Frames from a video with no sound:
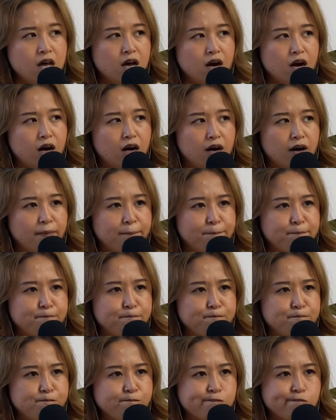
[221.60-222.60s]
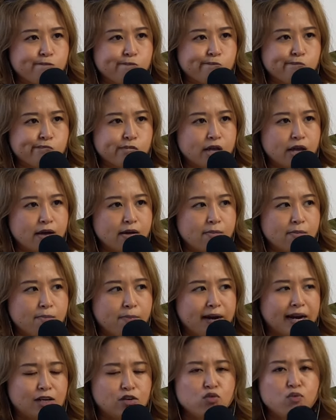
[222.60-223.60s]

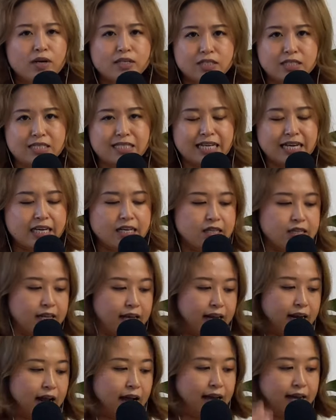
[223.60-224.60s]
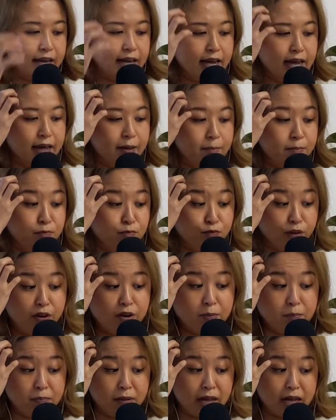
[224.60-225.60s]
But I do want to say that I am very
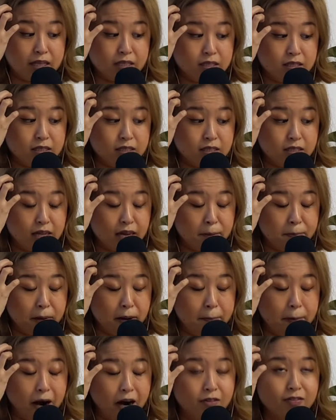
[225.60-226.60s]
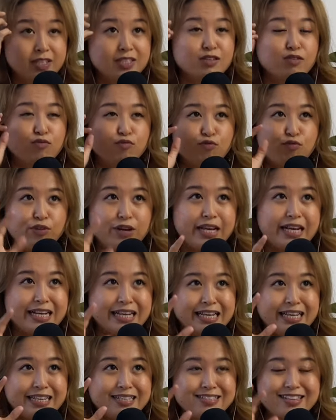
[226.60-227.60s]
blessed that my parents
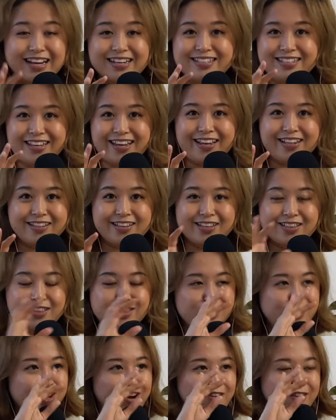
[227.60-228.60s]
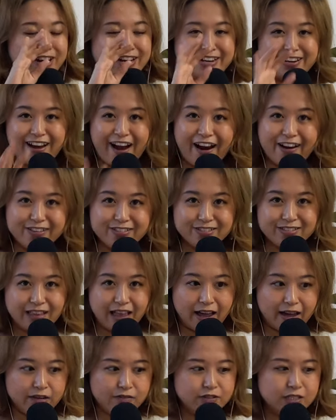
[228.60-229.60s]
really dedicated their entire
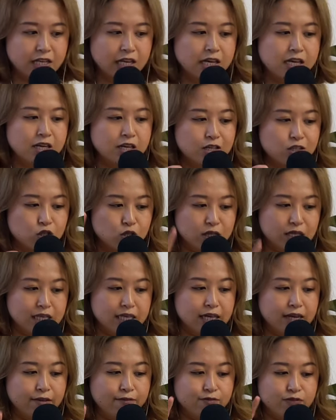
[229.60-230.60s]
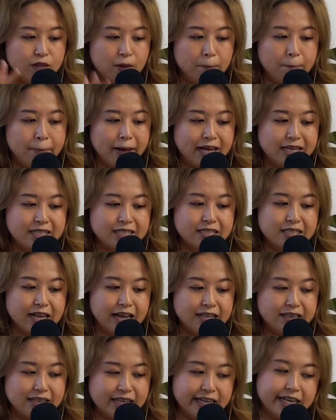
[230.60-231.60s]
lives to give the best
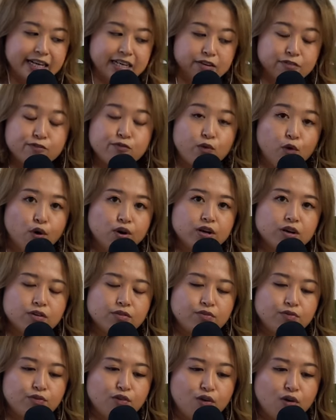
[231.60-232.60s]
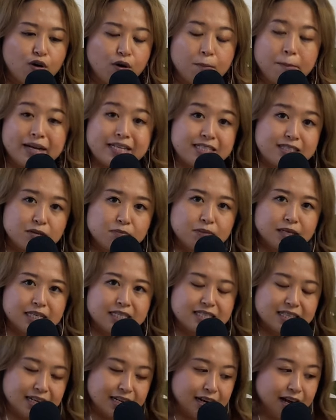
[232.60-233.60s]
that they can afford for my
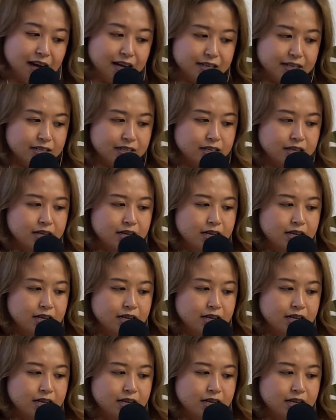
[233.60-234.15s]
siblings and I.